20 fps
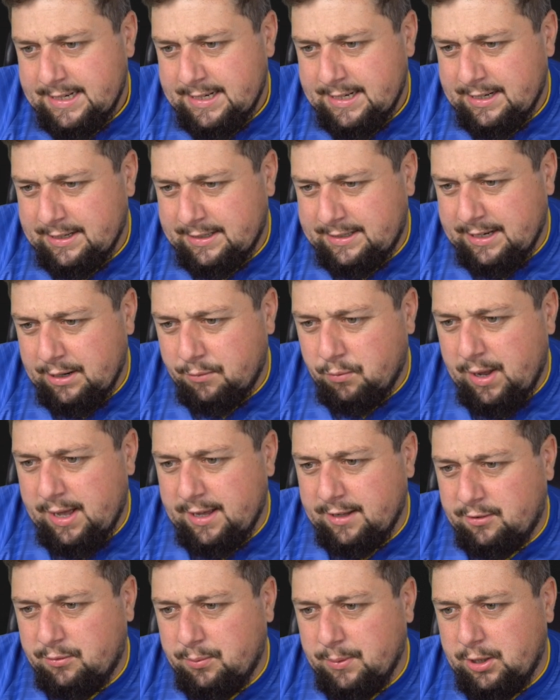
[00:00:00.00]
Okay, what
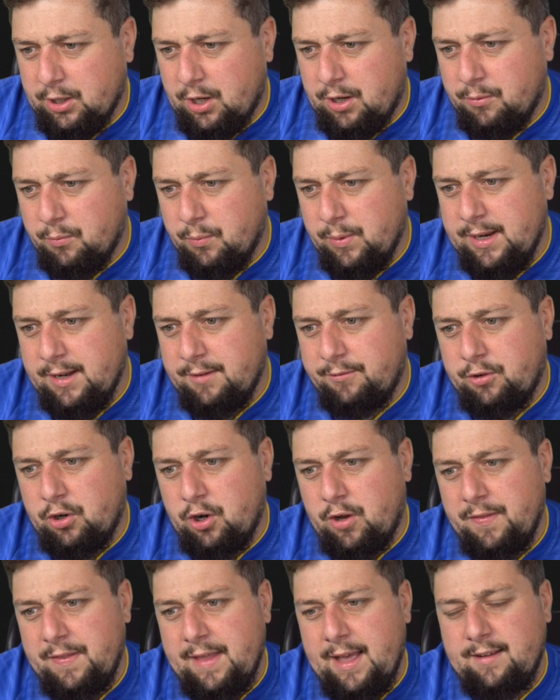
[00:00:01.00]
else we got? We have
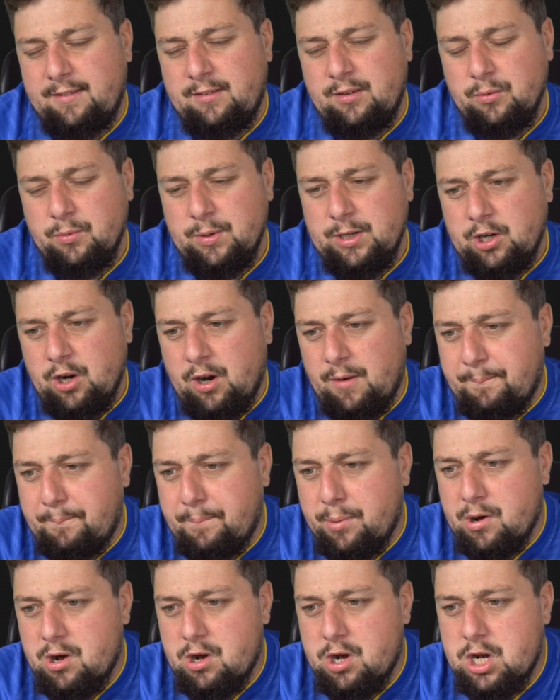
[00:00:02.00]
got next. Who we got?
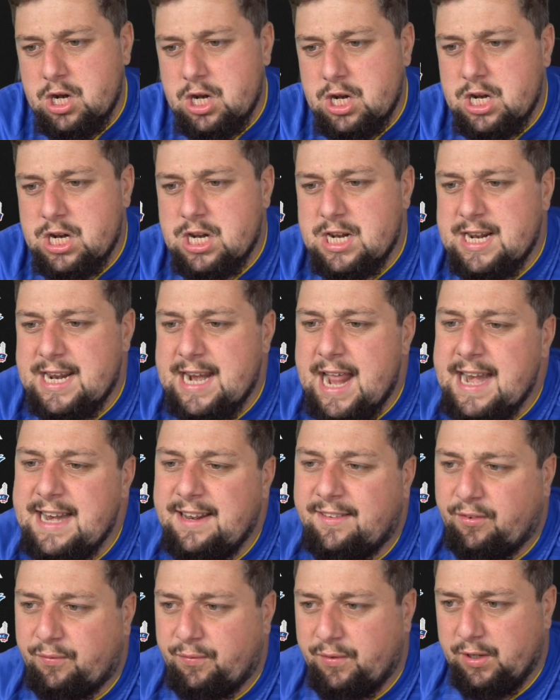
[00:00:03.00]

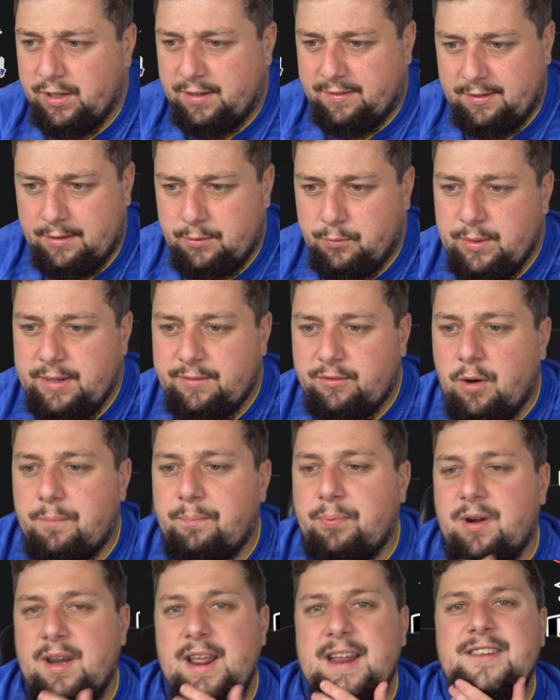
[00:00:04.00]
Brentford. We have got
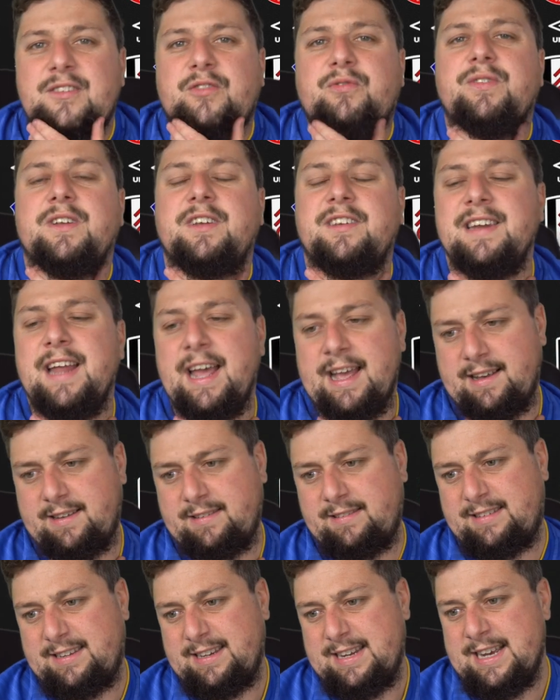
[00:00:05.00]
Brentford
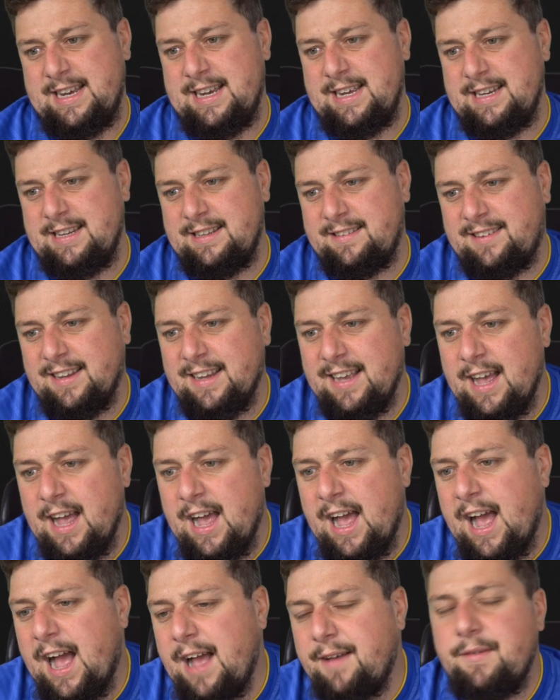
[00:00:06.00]
next. And
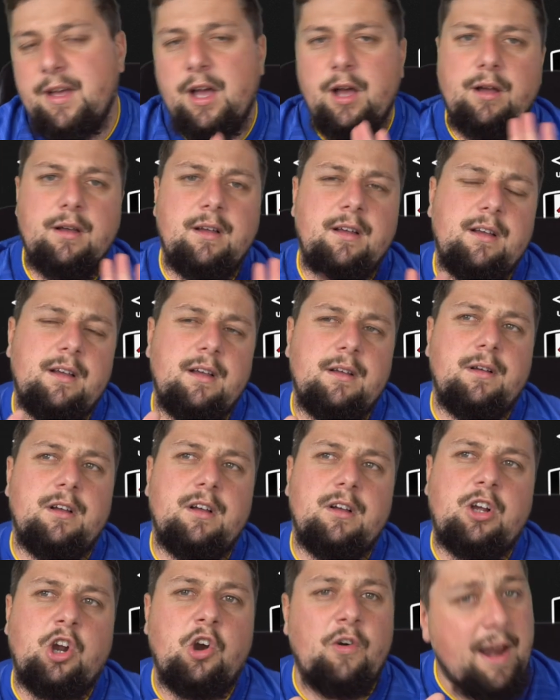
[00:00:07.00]

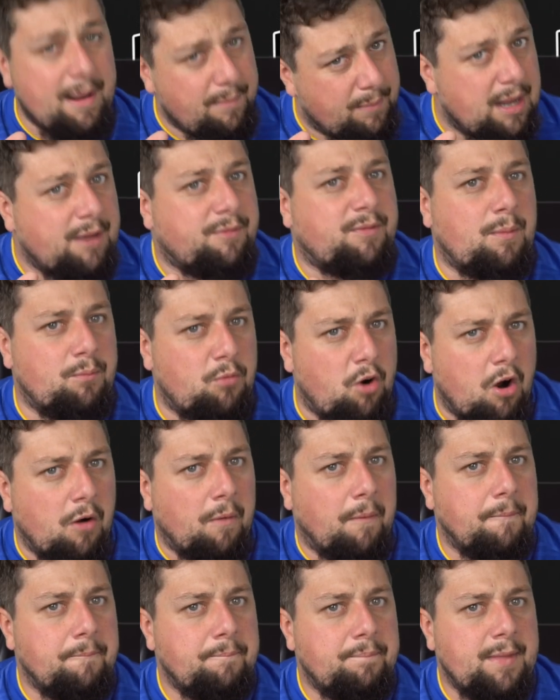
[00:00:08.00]
correct me if I'm
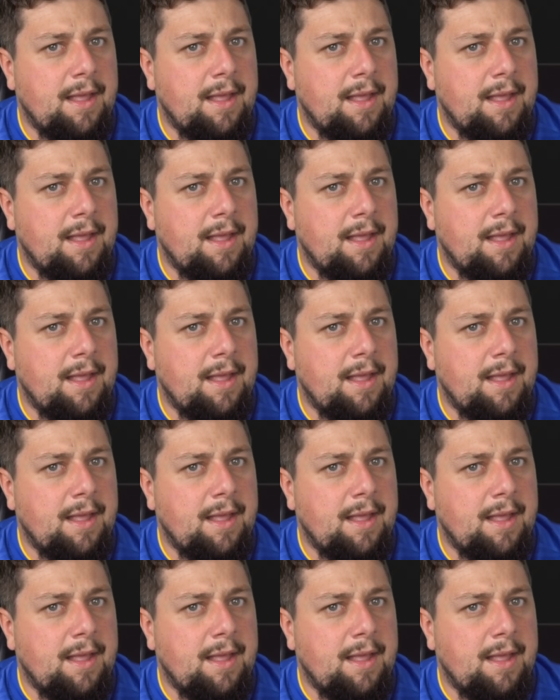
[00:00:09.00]
wrong.